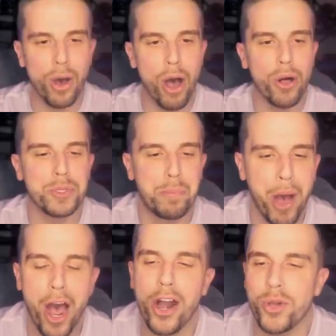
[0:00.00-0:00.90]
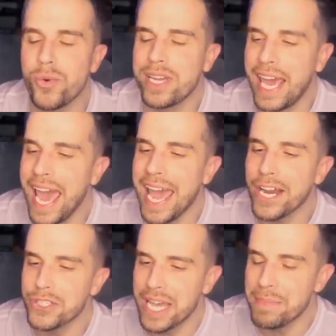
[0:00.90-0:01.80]
No old barred. Who
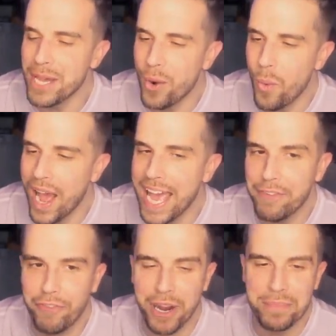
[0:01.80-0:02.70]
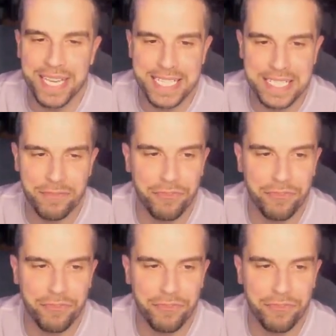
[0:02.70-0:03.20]
cares? Get me away from this